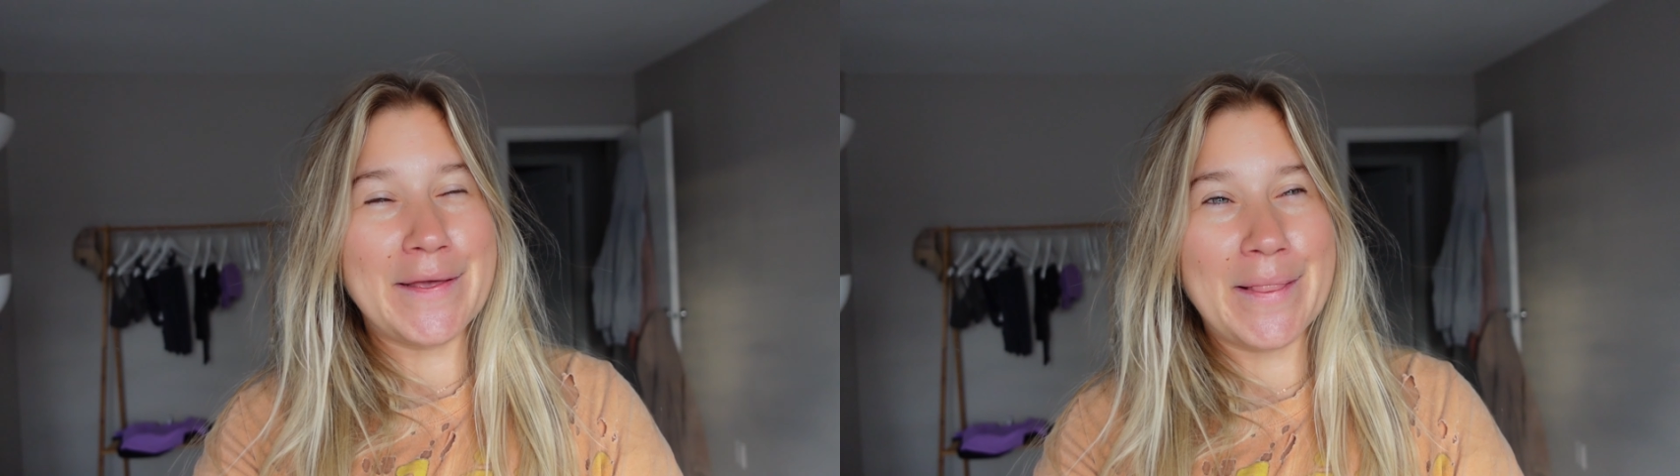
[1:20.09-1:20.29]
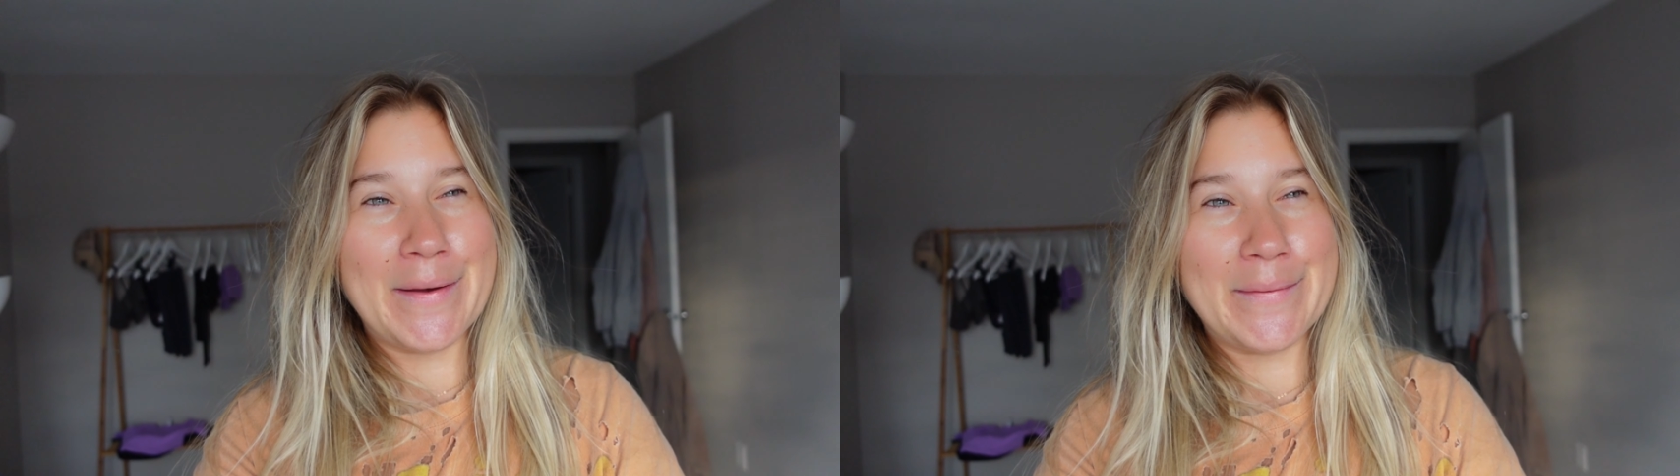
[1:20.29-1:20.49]

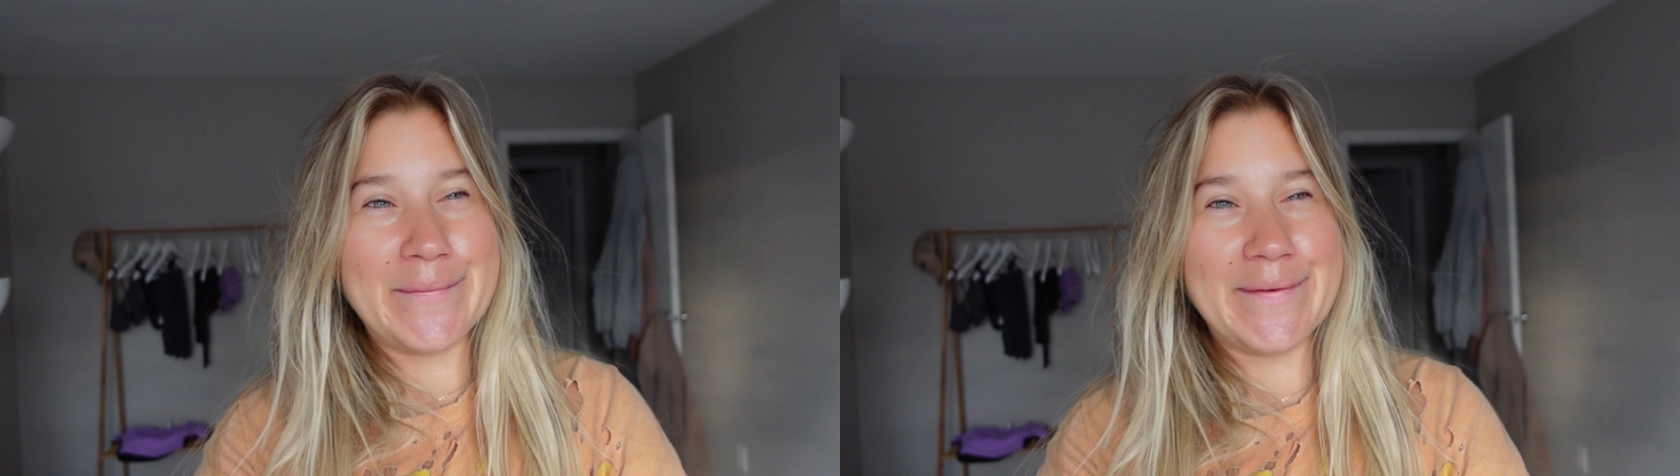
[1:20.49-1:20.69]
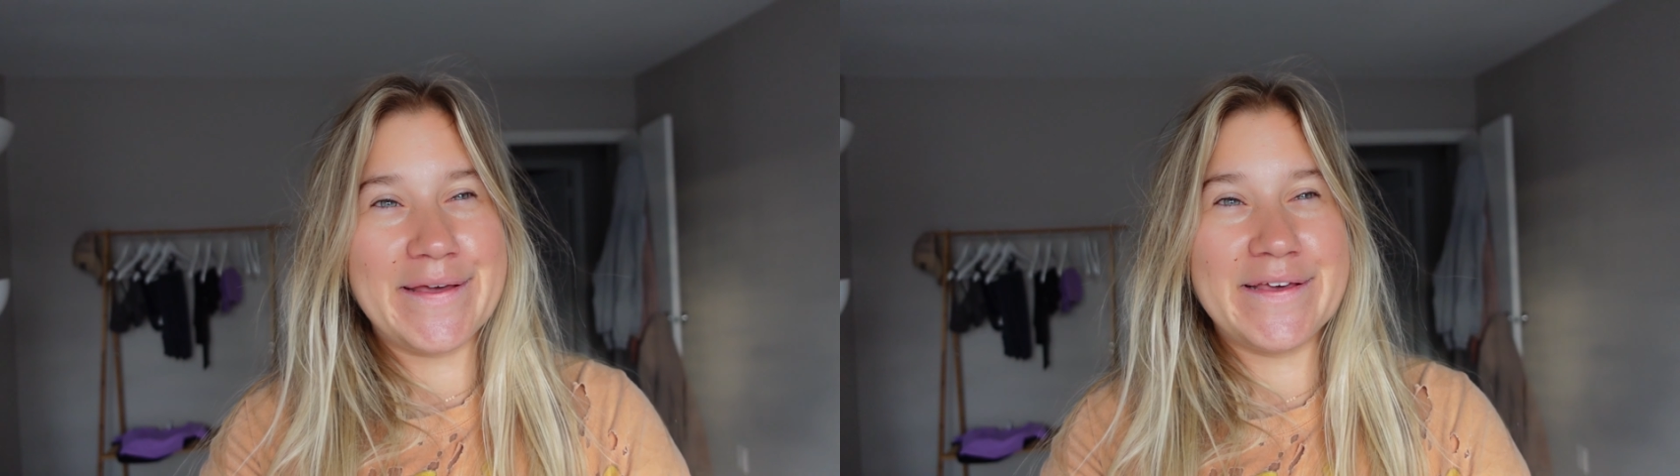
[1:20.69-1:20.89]

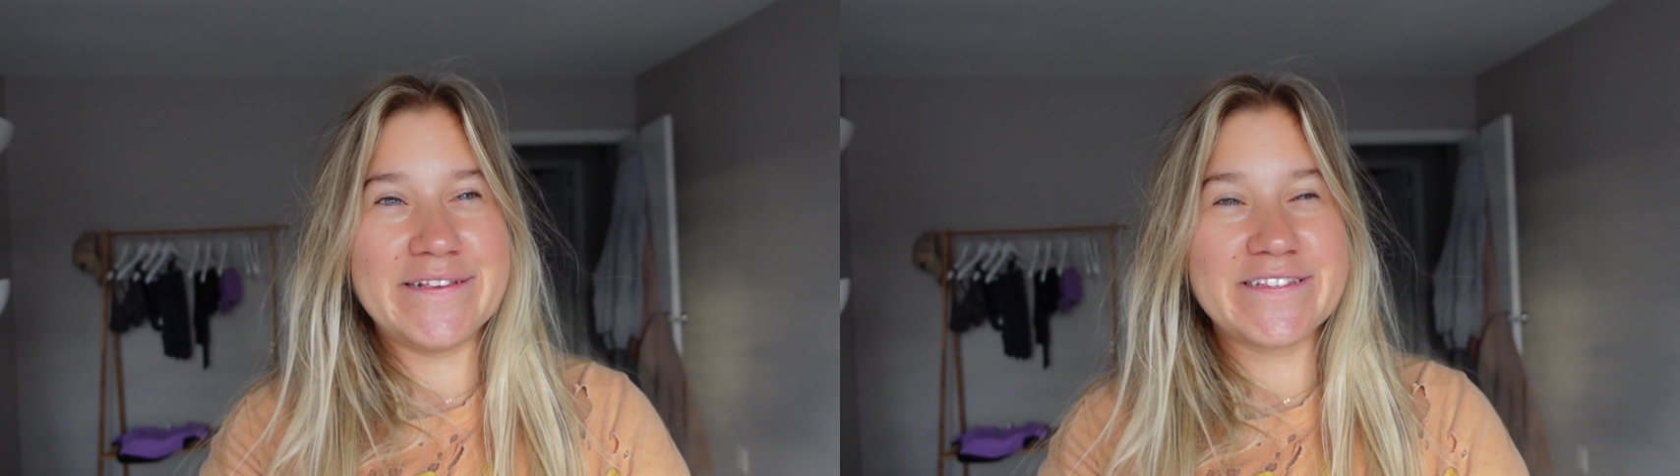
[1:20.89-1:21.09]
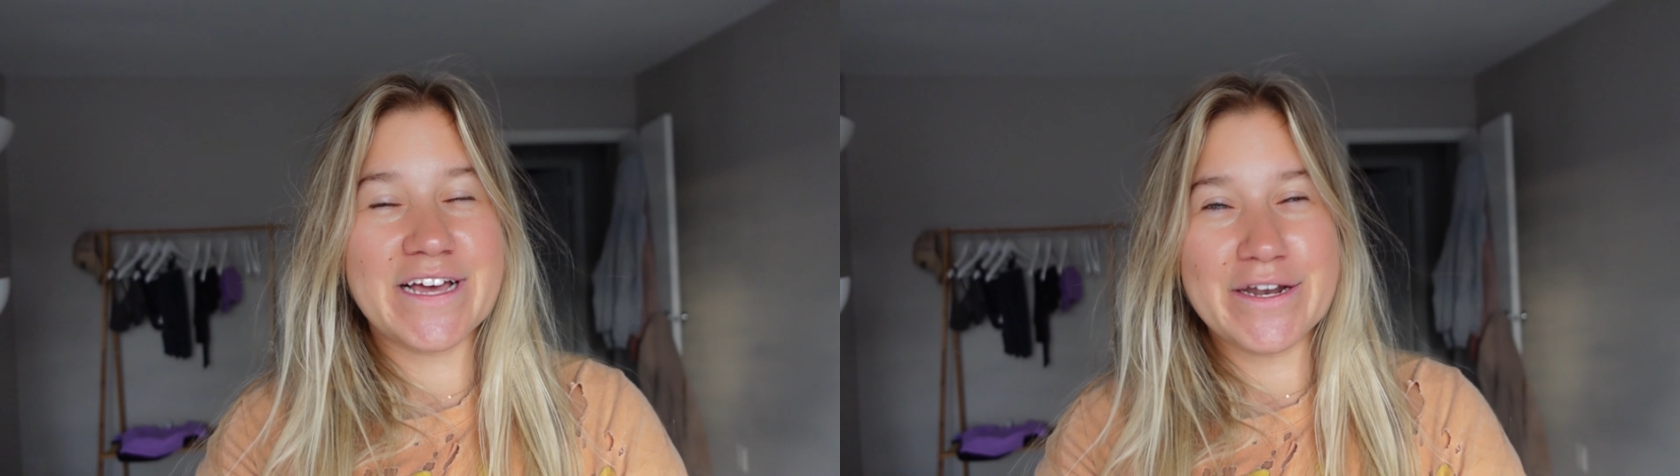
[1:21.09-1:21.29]
alone
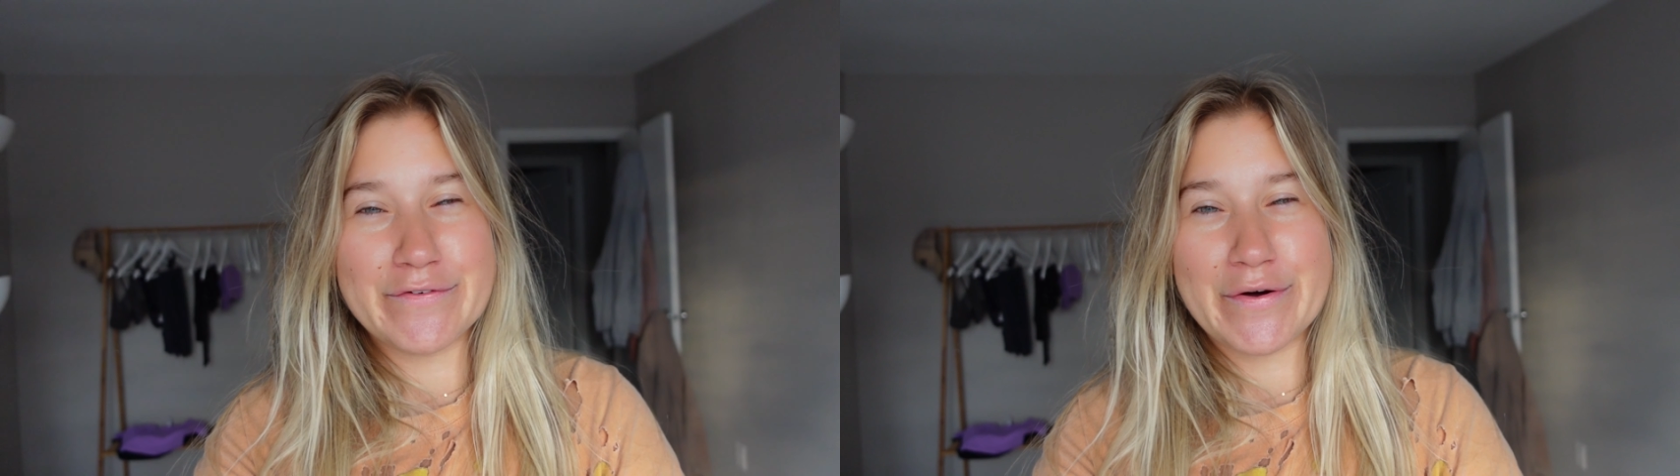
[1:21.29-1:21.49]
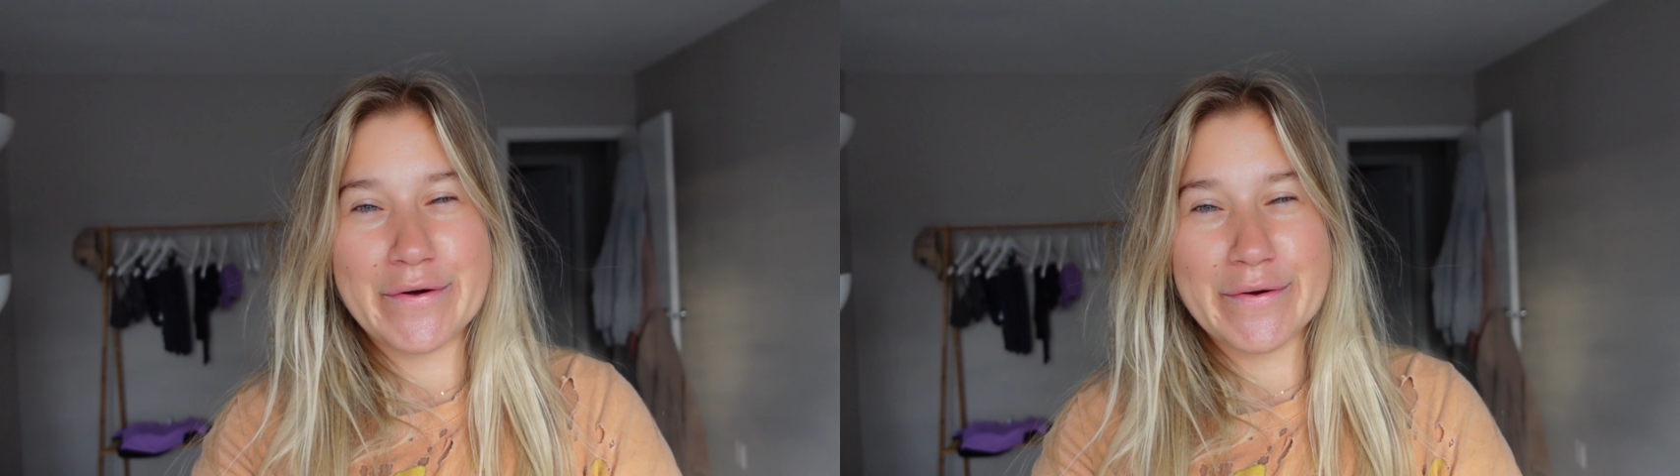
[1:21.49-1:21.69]
is kind of
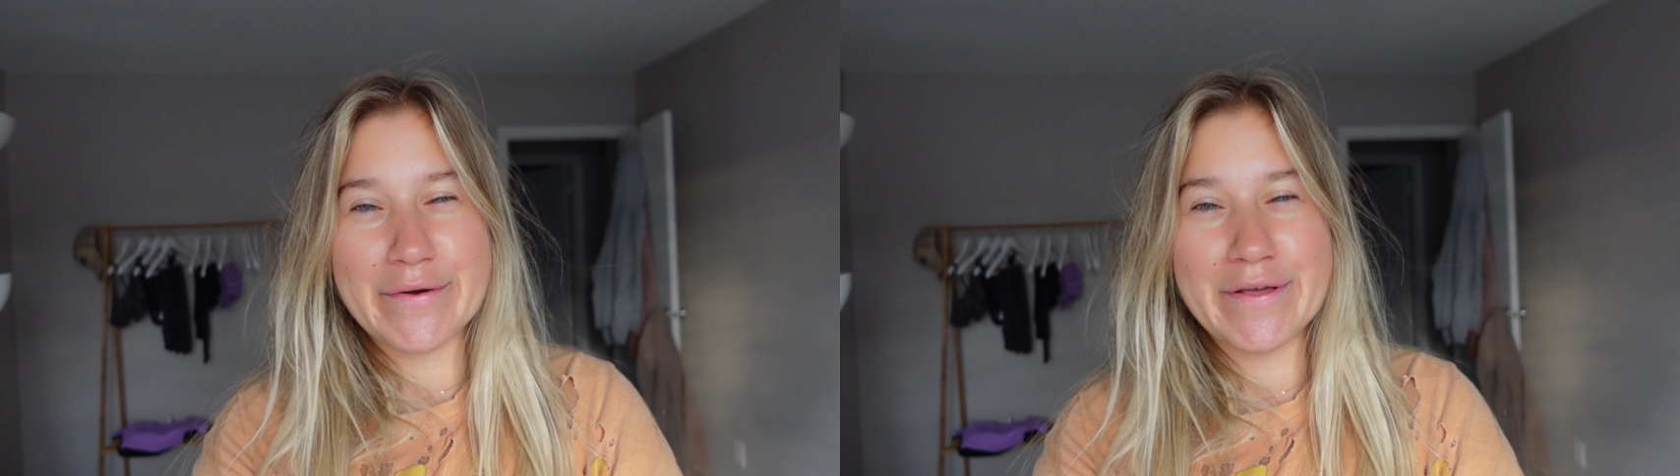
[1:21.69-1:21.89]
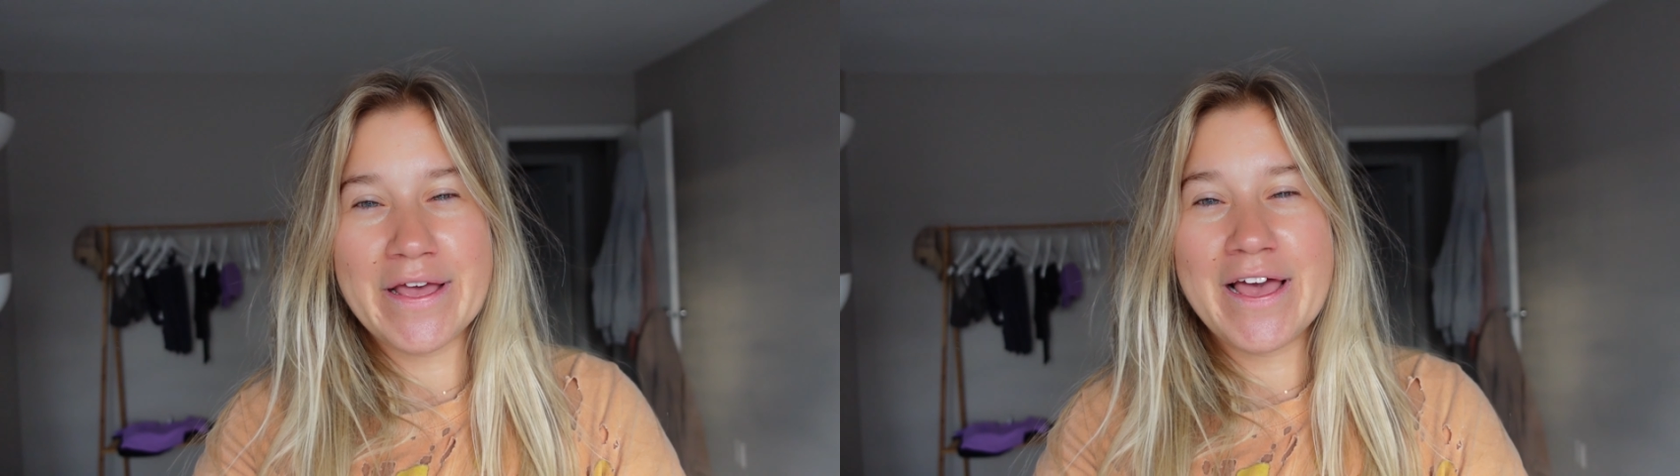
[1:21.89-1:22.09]

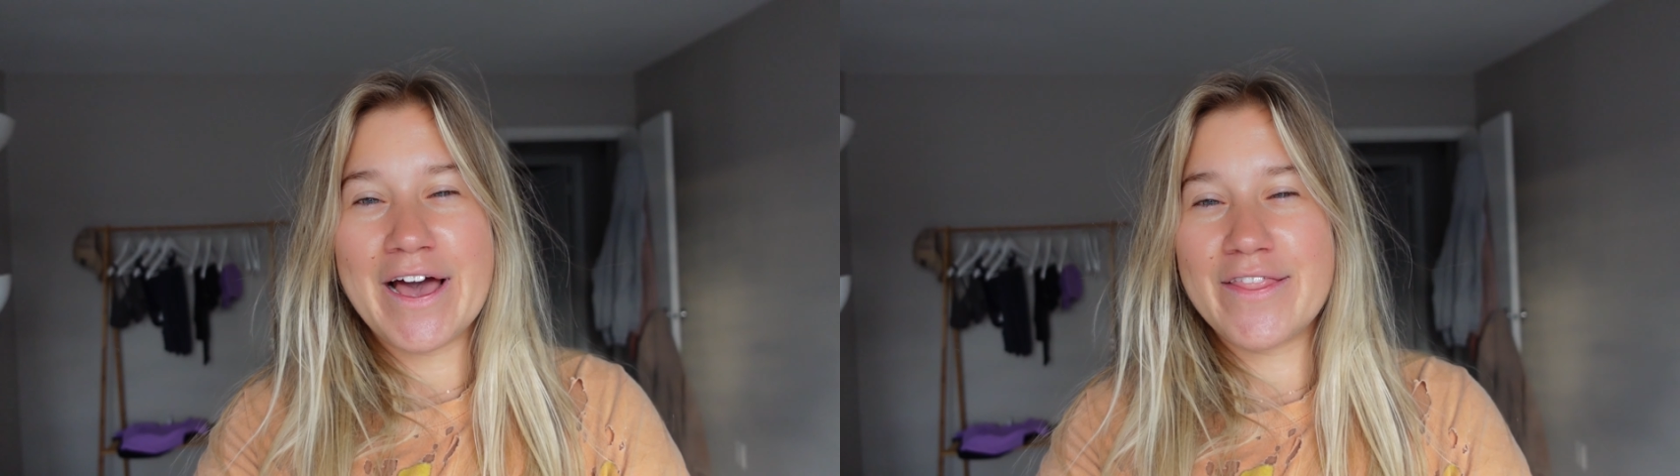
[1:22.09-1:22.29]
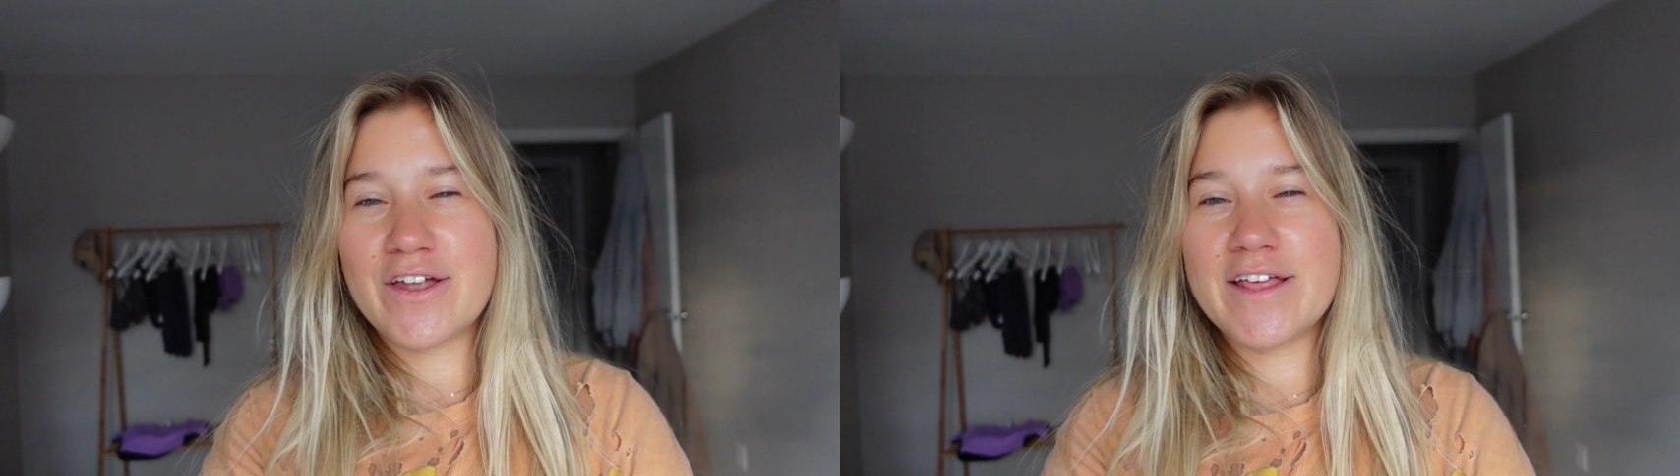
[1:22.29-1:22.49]
hard. I thought